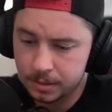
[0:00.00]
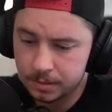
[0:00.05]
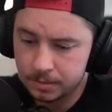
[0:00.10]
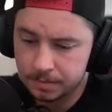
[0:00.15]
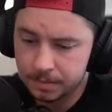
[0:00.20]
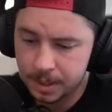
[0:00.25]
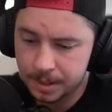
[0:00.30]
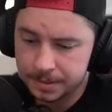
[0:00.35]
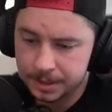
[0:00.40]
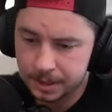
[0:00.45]

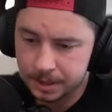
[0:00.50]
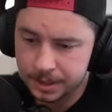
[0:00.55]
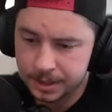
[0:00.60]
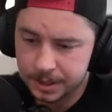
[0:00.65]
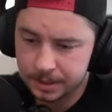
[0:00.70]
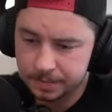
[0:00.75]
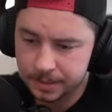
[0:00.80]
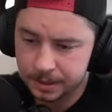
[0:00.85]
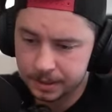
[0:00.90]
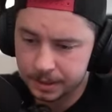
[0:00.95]
Pops the RC
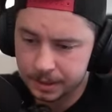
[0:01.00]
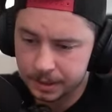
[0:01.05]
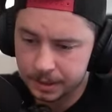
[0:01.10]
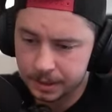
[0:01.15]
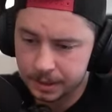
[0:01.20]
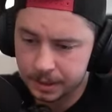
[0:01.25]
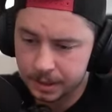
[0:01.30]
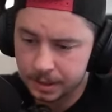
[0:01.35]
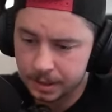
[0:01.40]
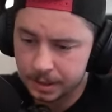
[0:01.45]
ability.
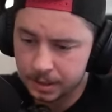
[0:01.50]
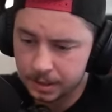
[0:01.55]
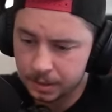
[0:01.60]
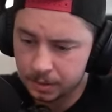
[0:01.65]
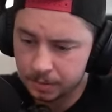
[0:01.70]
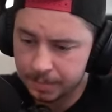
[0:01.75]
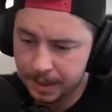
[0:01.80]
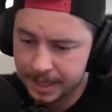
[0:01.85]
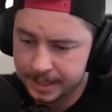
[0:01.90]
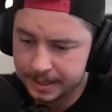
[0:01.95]
Oh,
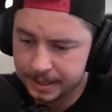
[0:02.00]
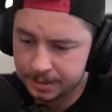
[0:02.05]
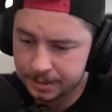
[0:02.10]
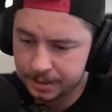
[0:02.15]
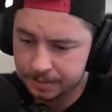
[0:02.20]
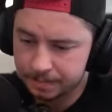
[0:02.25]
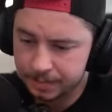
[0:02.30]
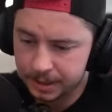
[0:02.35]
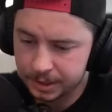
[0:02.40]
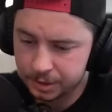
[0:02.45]
Pascal's
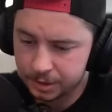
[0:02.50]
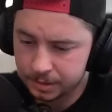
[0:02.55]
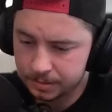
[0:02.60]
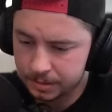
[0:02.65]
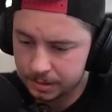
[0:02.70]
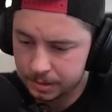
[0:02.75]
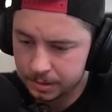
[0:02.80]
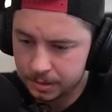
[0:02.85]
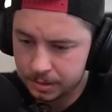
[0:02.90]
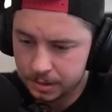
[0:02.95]
in big
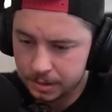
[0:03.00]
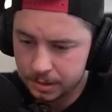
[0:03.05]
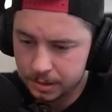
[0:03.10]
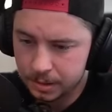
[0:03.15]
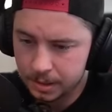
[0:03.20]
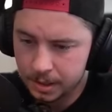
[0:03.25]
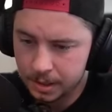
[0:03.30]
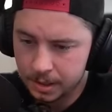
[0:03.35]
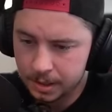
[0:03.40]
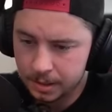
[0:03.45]
trouble.
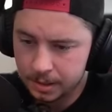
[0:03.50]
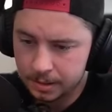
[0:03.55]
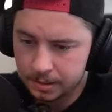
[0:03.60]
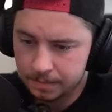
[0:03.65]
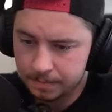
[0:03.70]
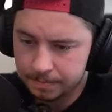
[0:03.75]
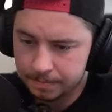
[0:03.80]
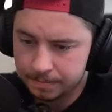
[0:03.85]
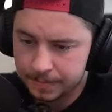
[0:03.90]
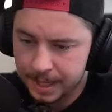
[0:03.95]

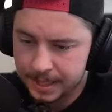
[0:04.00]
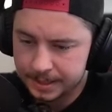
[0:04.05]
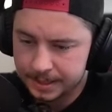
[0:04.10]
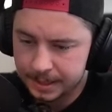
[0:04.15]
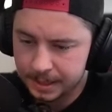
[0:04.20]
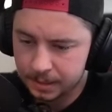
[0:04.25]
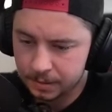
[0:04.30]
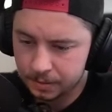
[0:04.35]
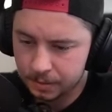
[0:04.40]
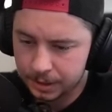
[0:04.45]

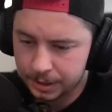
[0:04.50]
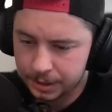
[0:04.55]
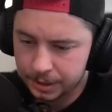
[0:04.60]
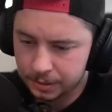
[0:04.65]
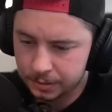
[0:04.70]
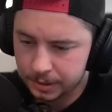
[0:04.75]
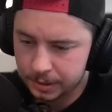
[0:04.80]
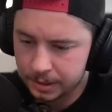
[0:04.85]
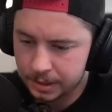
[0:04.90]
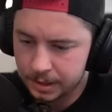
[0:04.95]
Pascal, what are you
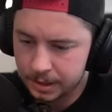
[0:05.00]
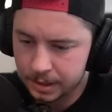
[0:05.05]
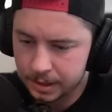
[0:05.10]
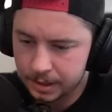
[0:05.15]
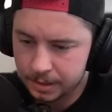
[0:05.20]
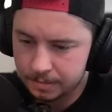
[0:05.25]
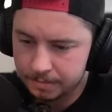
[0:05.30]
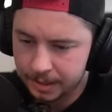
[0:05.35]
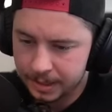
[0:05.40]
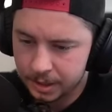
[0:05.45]
doing?
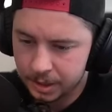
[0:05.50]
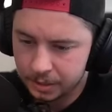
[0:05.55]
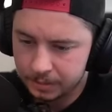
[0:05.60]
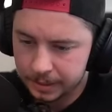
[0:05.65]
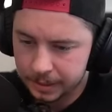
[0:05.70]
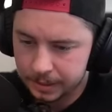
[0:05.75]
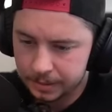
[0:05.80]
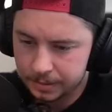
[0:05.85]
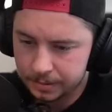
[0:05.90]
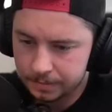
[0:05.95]
My
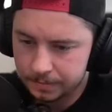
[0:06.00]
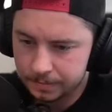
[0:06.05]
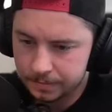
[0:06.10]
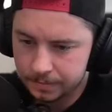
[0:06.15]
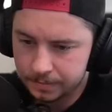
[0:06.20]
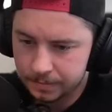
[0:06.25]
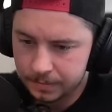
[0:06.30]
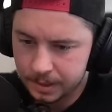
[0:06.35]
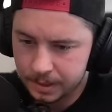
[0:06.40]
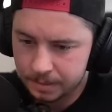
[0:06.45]
homie.
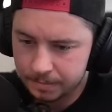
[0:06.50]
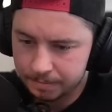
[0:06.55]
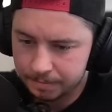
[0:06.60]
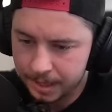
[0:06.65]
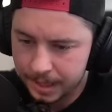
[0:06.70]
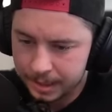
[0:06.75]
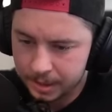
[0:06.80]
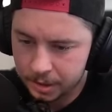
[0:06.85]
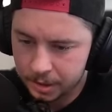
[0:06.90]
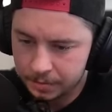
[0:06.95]

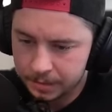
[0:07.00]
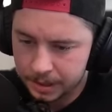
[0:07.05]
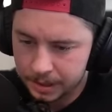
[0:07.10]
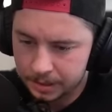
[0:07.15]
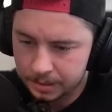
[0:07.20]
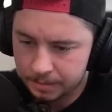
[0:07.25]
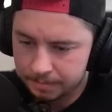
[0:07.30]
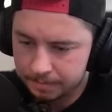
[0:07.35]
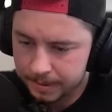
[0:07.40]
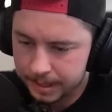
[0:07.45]
My homie.
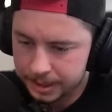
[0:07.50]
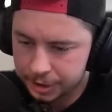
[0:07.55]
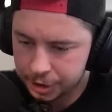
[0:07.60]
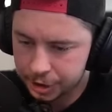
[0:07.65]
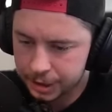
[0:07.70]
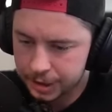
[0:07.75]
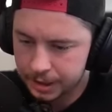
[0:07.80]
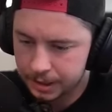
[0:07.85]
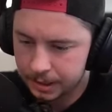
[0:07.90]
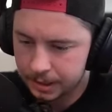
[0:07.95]
My
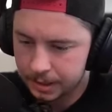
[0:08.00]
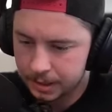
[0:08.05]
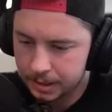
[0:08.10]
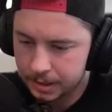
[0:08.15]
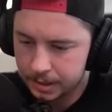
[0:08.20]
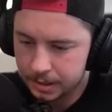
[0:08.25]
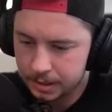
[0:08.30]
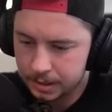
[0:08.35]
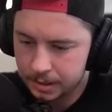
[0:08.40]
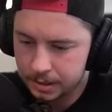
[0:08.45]
G
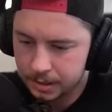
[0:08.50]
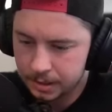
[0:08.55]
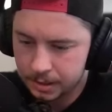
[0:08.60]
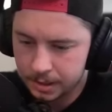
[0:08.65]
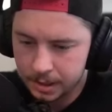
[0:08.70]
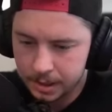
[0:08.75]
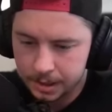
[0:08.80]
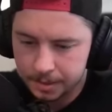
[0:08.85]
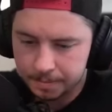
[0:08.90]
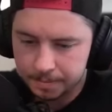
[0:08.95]

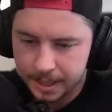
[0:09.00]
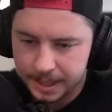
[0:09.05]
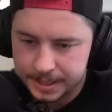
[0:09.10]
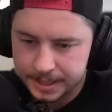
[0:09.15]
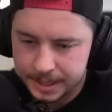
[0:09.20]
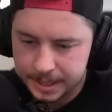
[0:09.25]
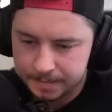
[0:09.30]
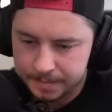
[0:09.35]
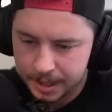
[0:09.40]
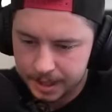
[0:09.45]
my
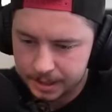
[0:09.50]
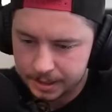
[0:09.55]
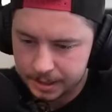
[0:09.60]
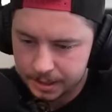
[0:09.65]
teammate.